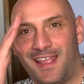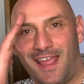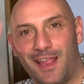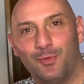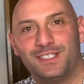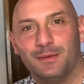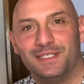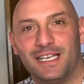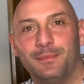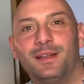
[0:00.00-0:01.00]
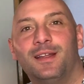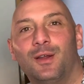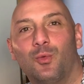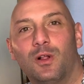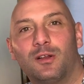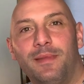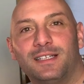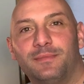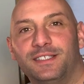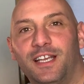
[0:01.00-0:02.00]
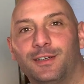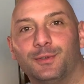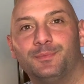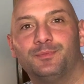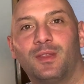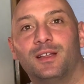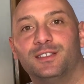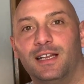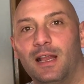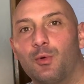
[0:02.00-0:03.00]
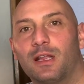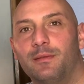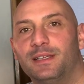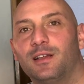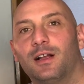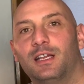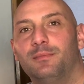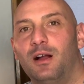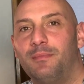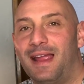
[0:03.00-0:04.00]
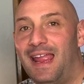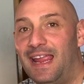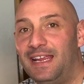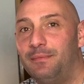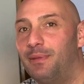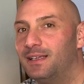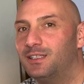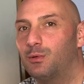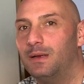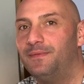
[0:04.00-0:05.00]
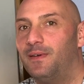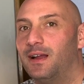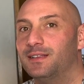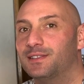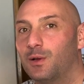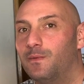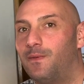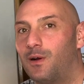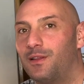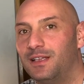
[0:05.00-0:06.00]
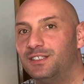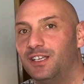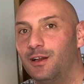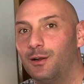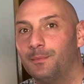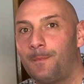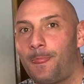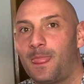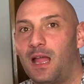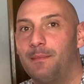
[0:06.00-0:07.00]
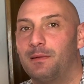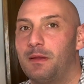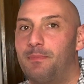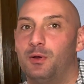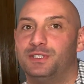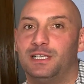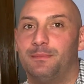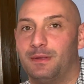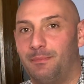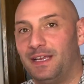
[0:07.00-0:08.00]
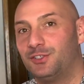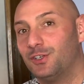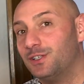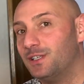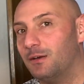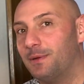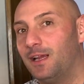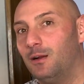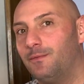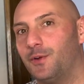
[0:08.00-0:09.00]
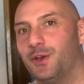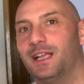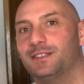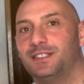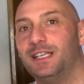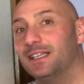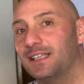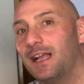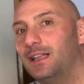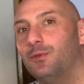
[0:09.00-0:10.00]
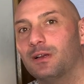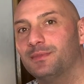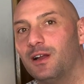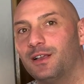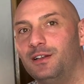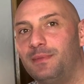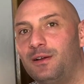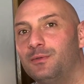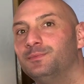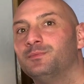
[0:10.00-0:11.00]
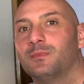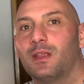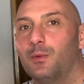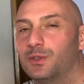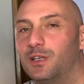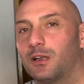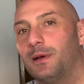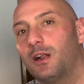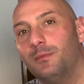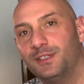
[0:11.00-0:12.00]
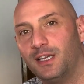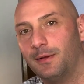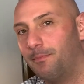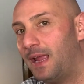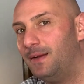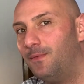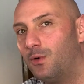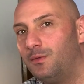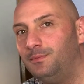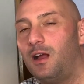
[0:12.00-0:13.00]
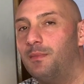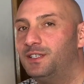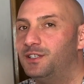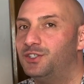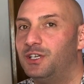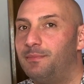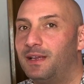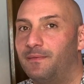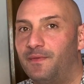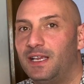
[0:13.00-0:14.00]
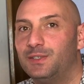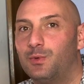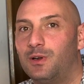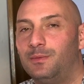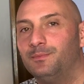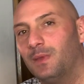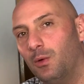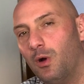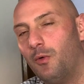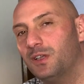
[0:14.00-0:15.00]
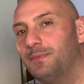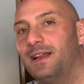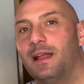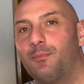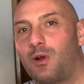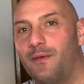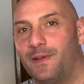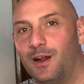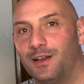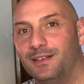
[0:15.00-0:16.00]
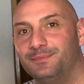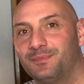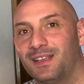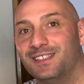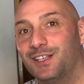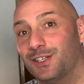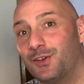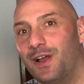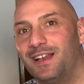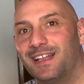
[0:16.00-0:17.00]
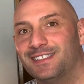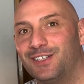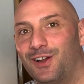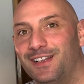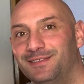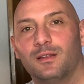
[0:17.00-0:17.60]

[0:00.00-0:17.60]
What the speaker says: Hey, what's up team? Welcome back to my channel. Today we're going to be talking about my 8 best thrift finds so far this year. I'm going to be posting up the pictures up here for you guys to see exactly what I'm talking about. And we'll talk about how much I paid for them, how much the shipping and fees were, and what was my net profit on it. So let's go ahead and get started.